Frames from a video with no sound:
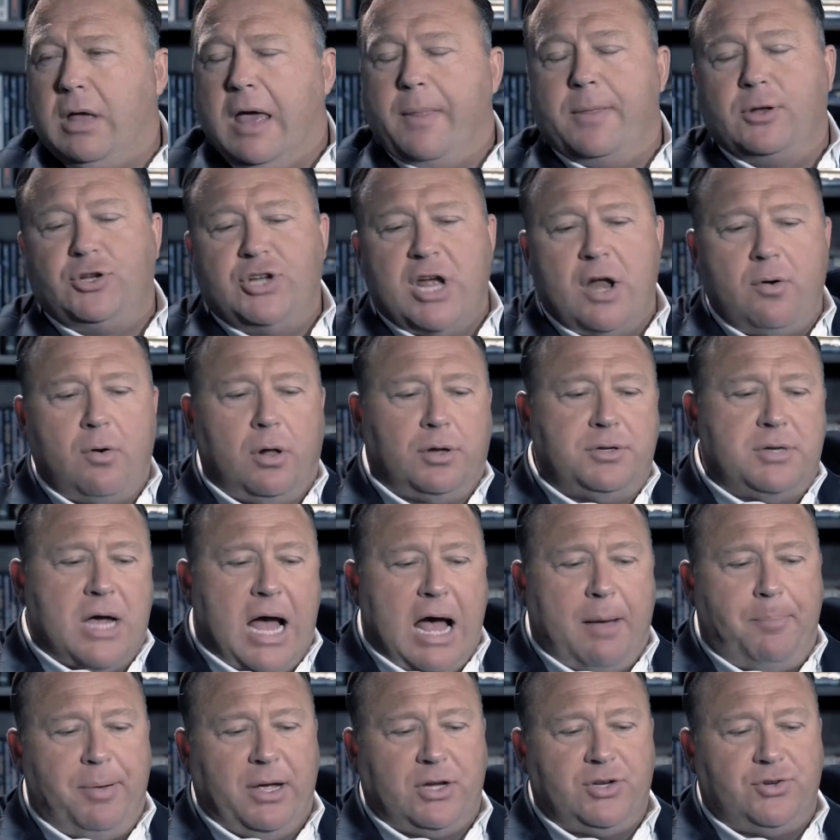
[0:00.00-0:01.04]
Yeah, the general
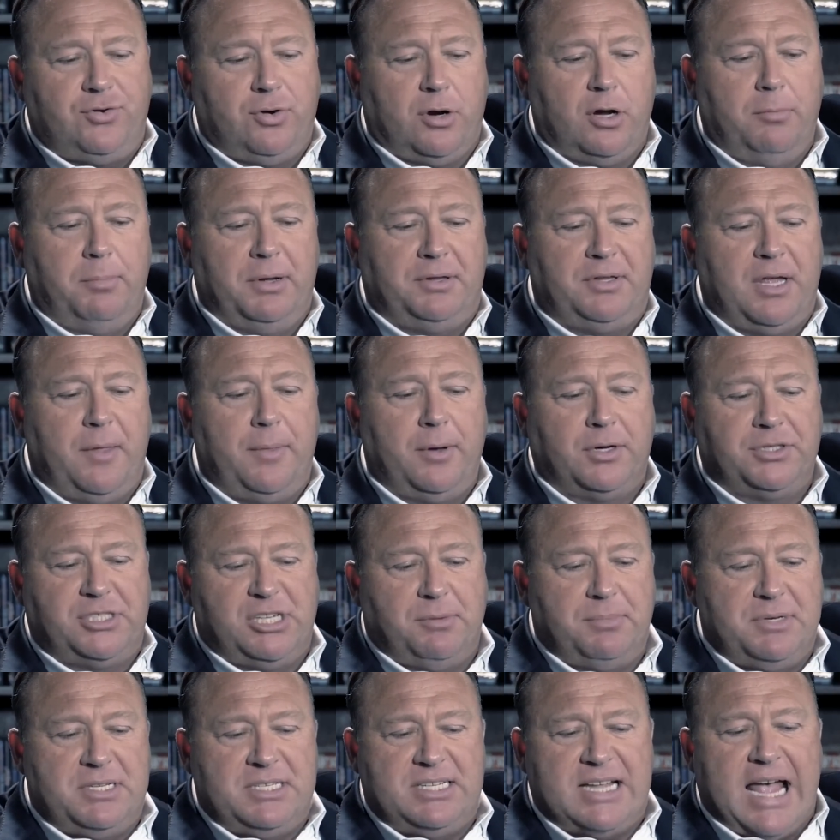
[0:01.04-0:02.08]
topic's true, but then there's
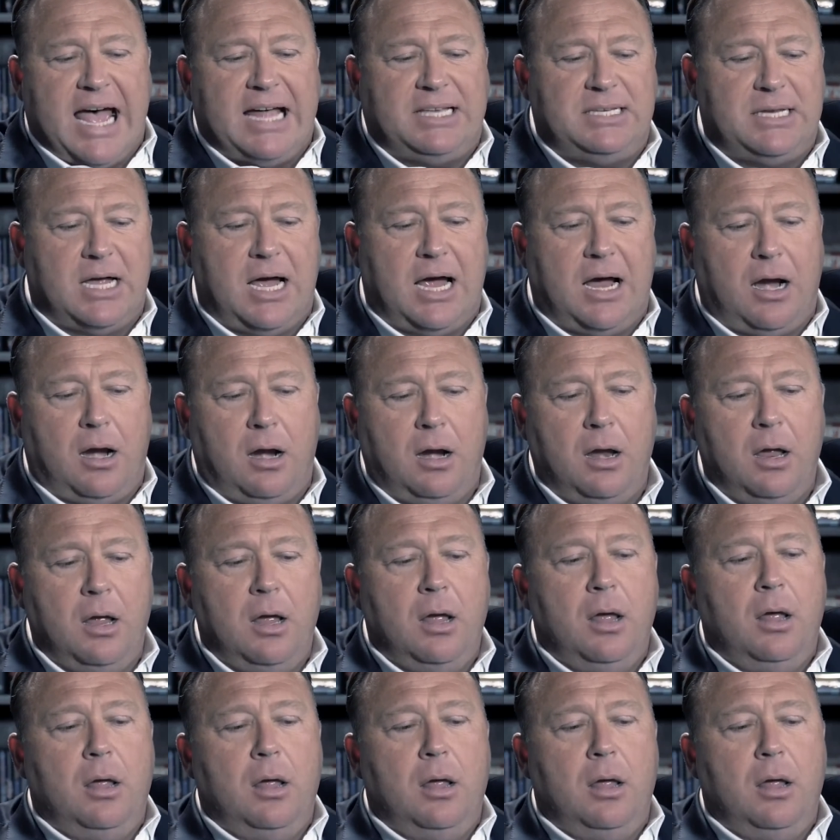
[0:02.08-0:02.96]
some satire.